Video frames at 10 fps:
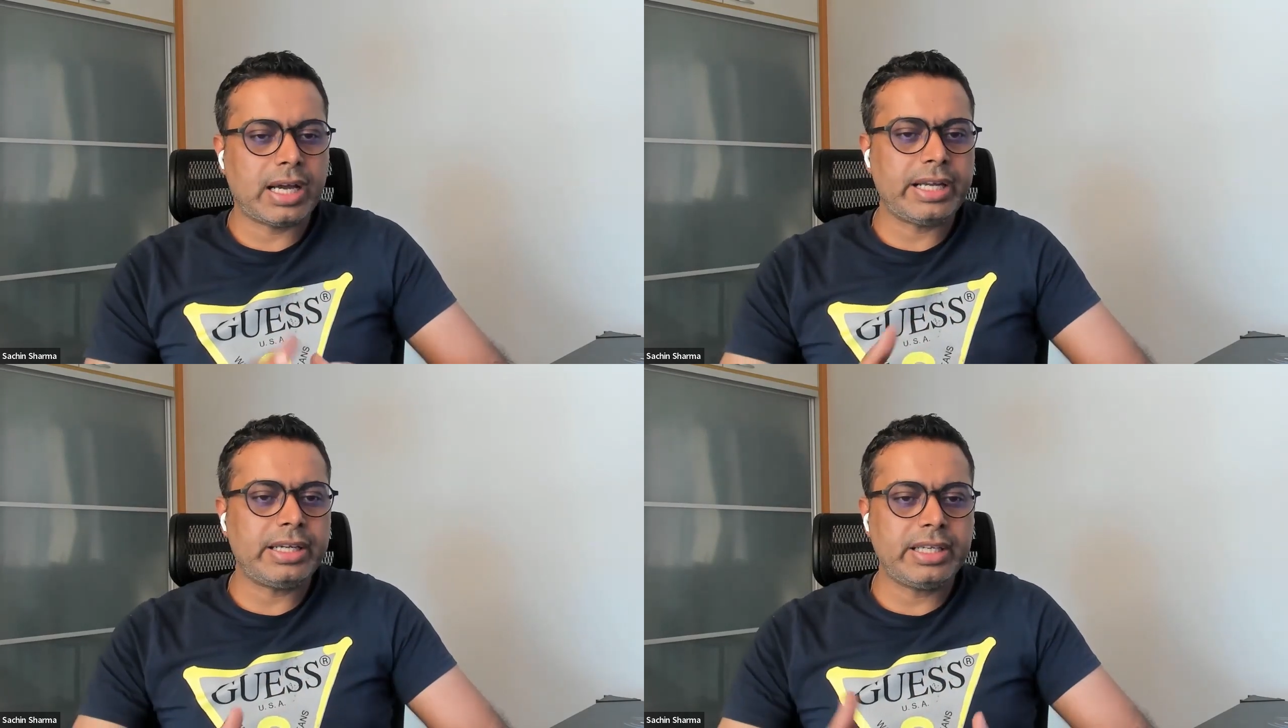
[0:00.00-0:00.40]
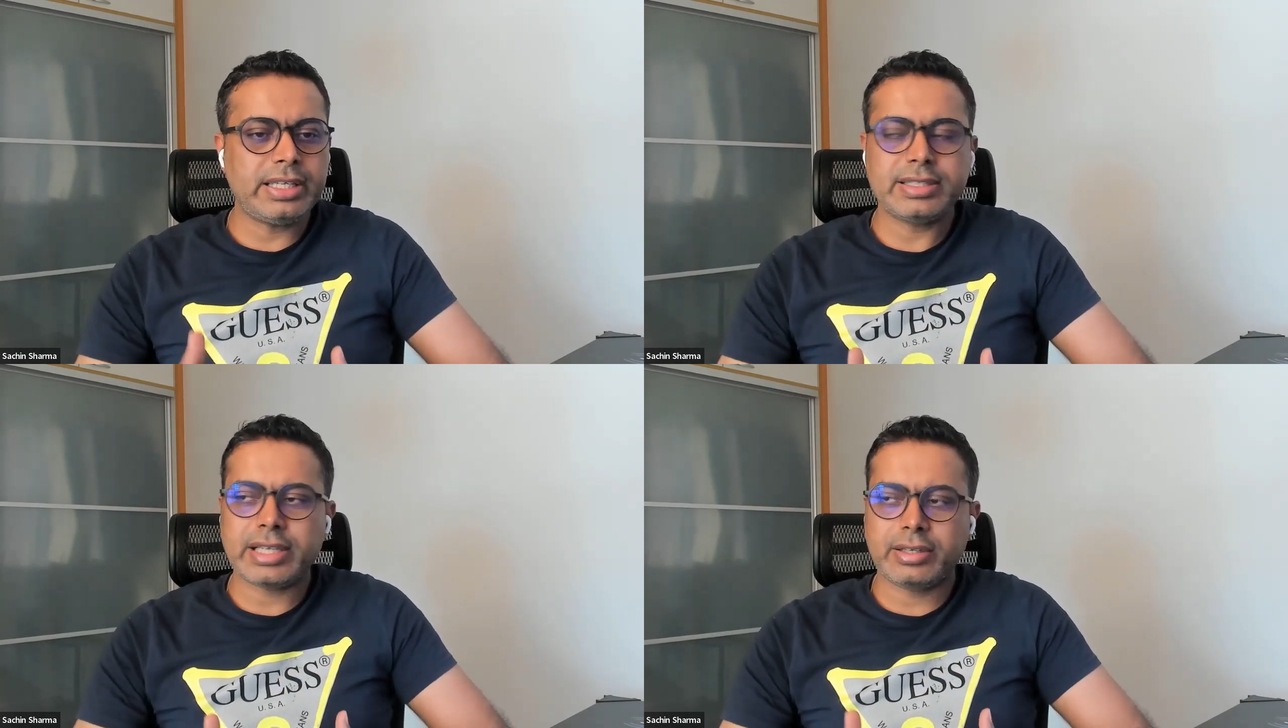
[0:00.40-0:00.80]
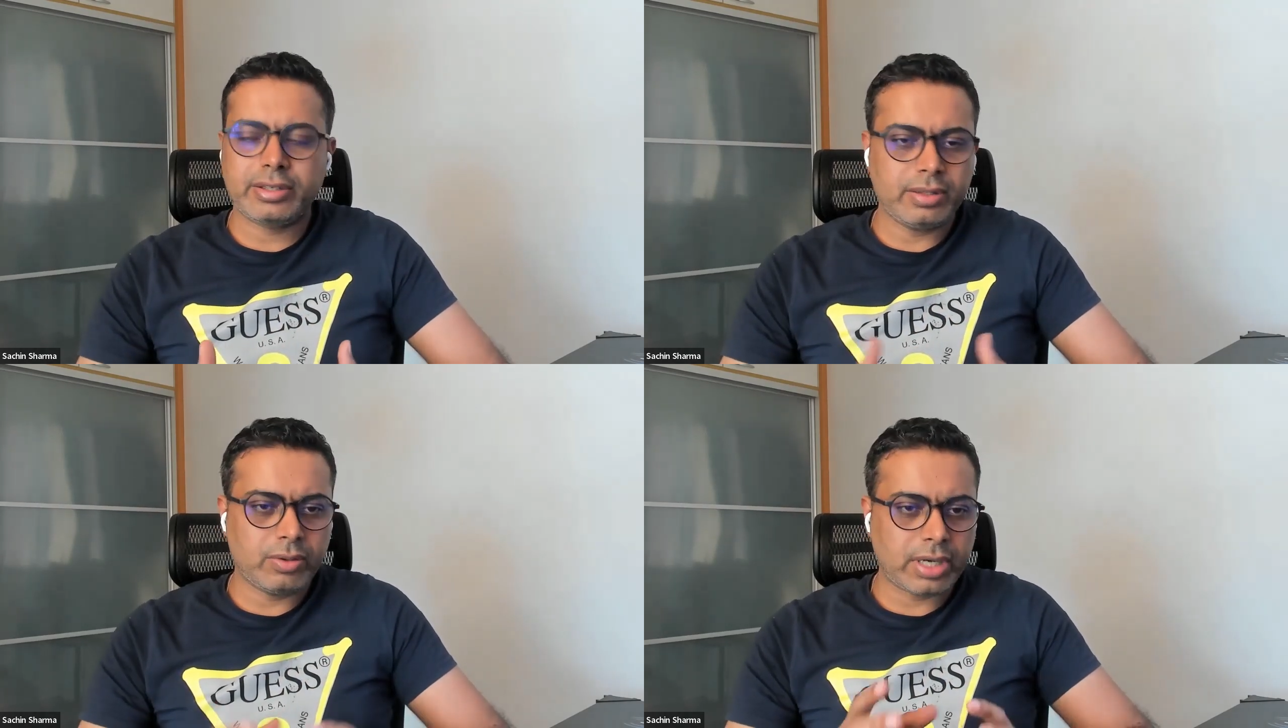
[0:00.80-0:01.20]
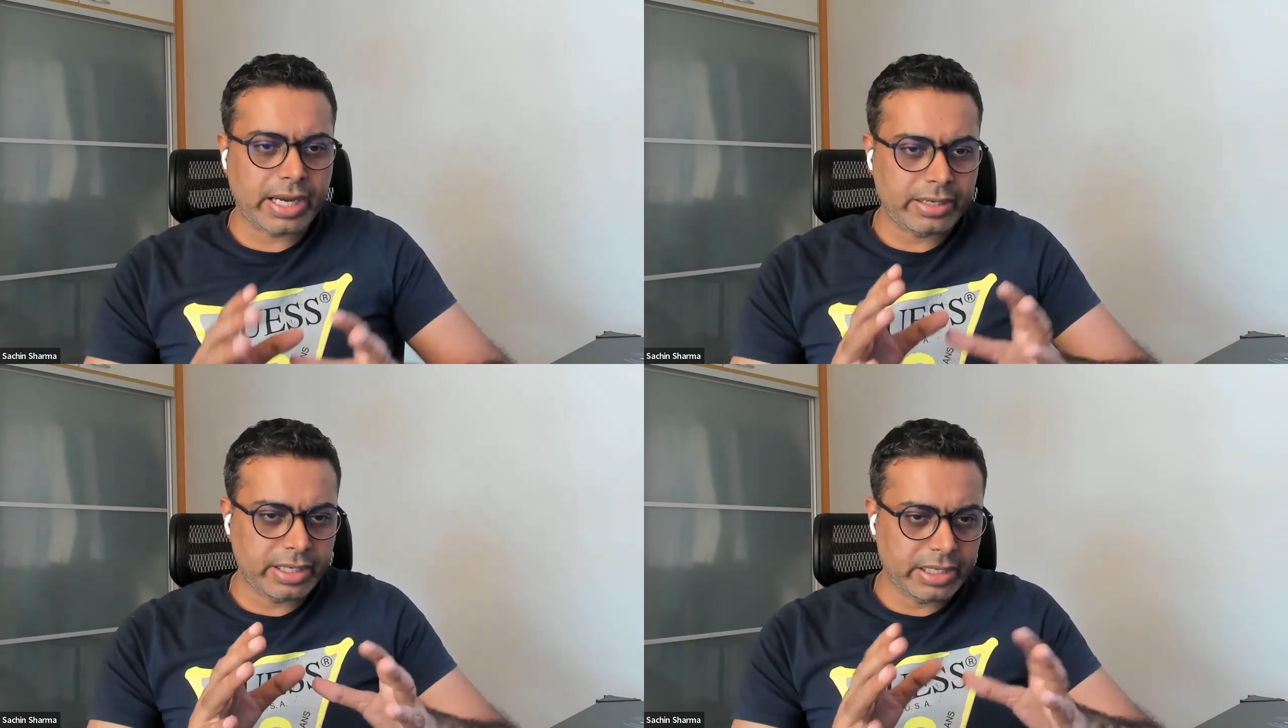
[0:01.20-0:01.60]
IT sector or
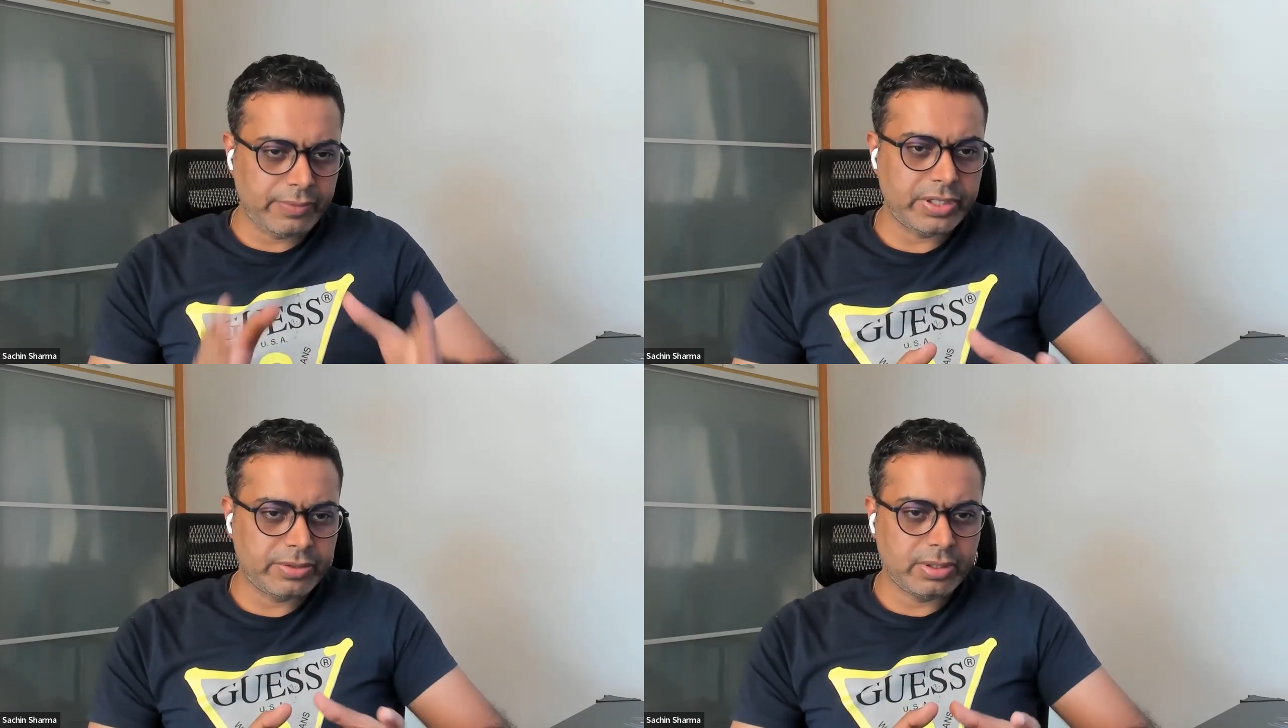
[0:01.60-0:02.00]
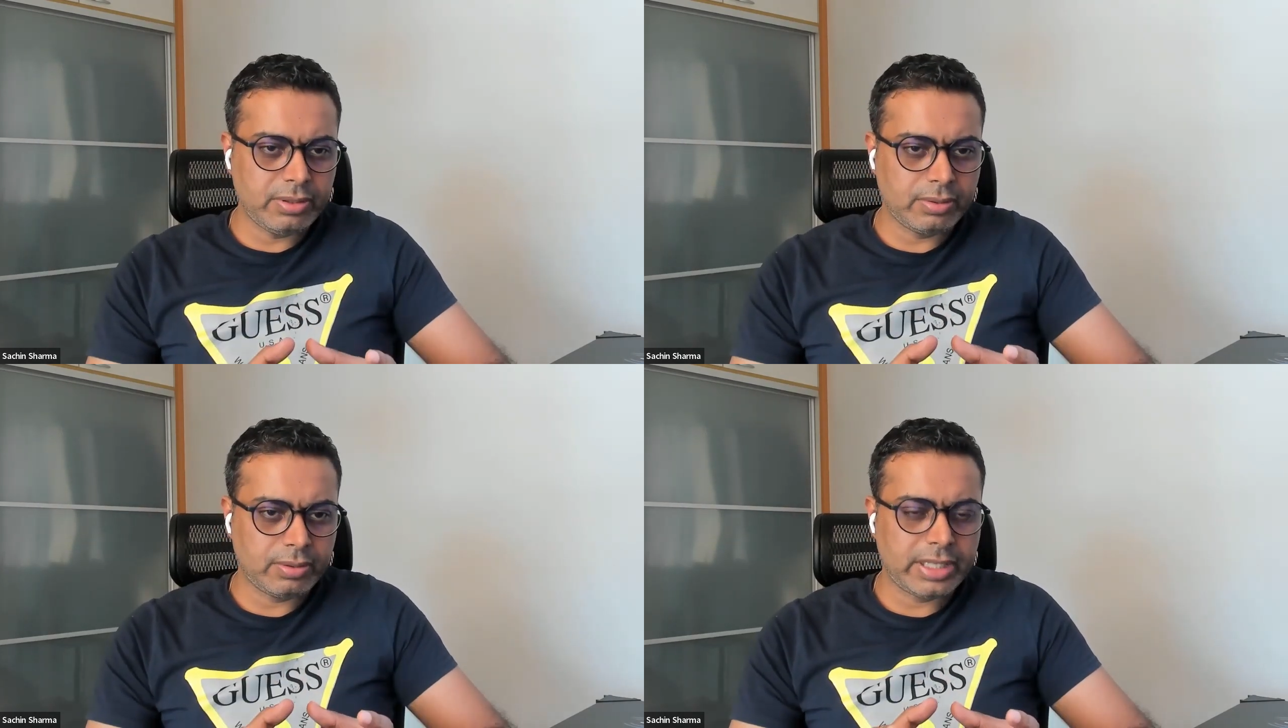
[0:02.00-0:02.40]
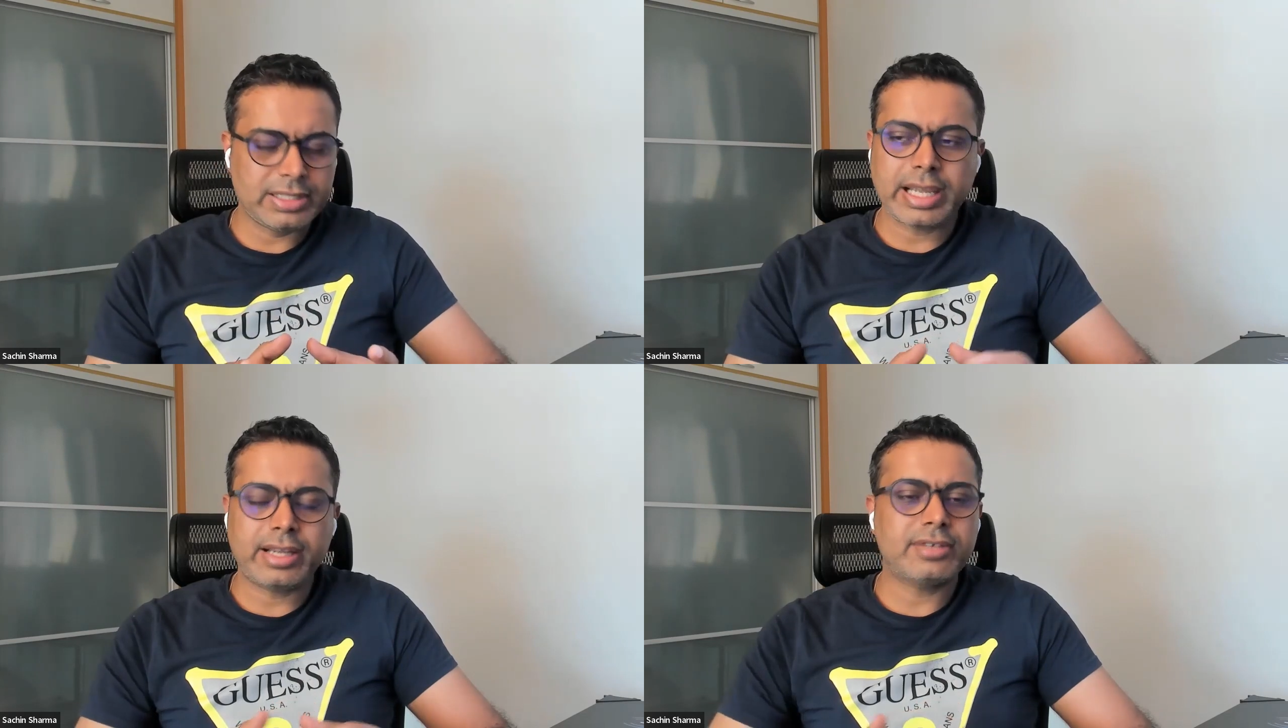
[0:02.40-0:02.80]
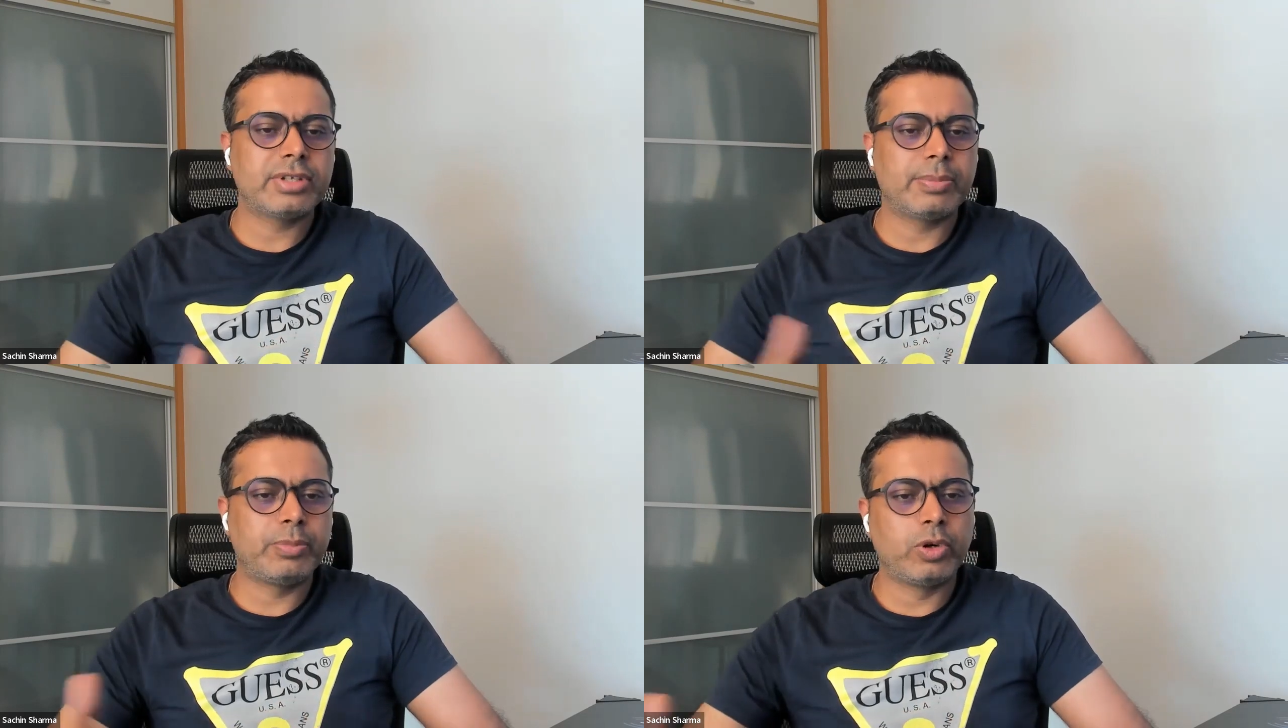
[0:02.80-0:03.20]
IT division is like a
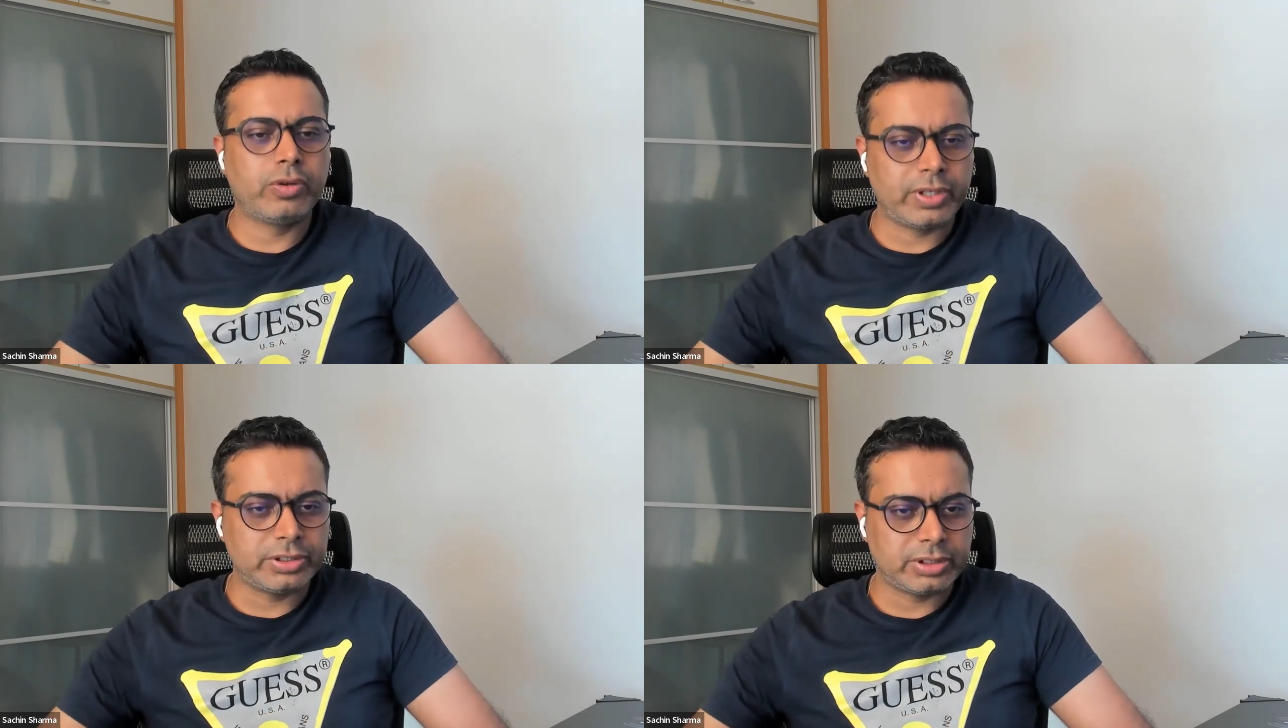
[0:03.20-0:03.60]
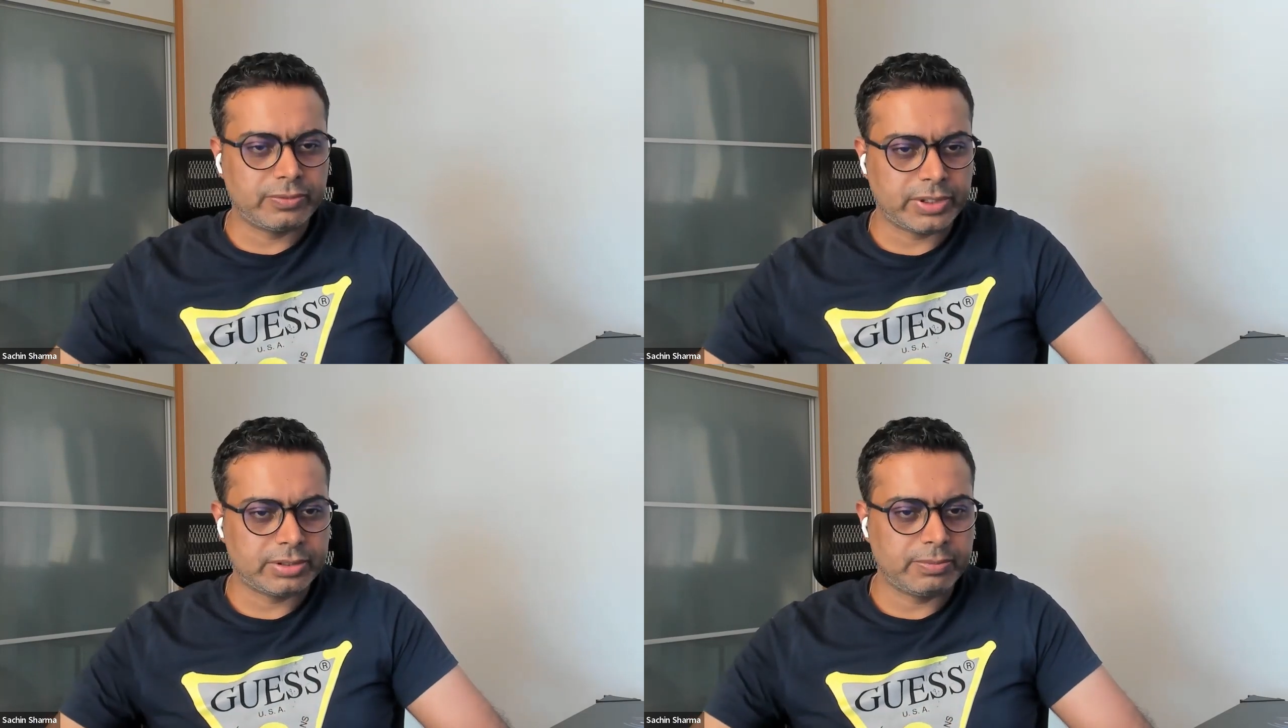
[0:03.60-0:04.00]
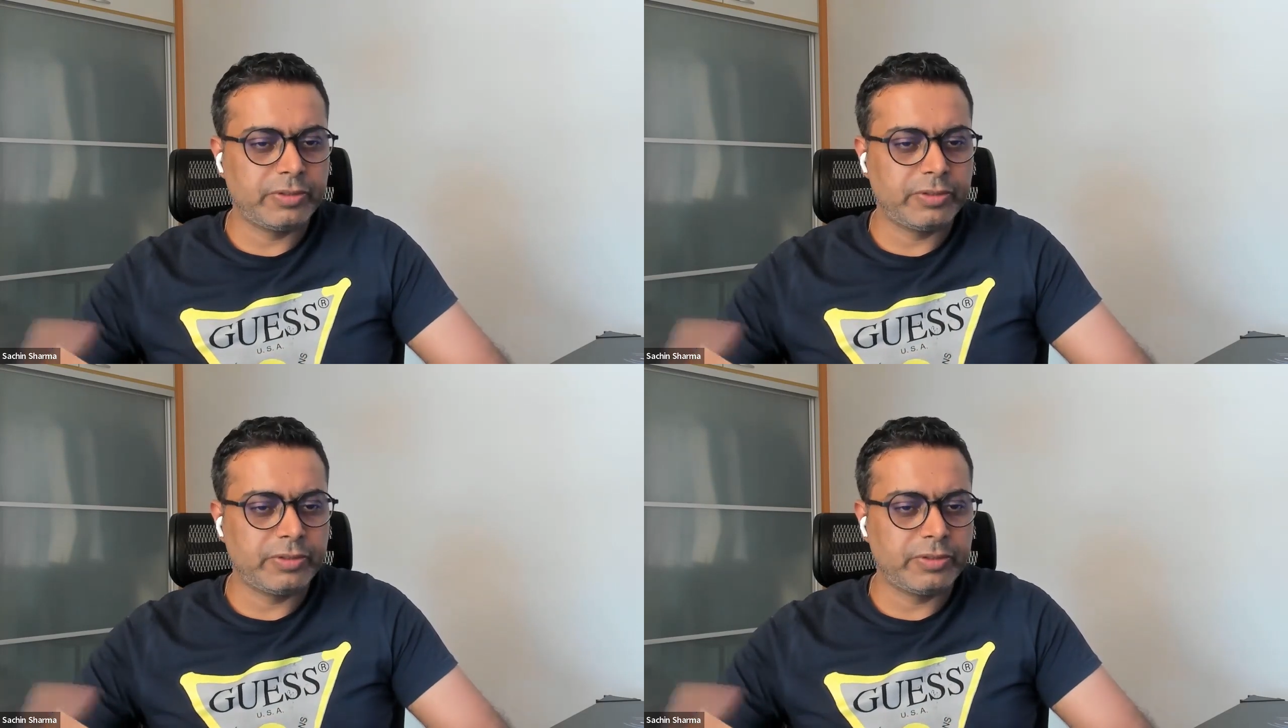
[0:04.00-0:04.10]
support function first,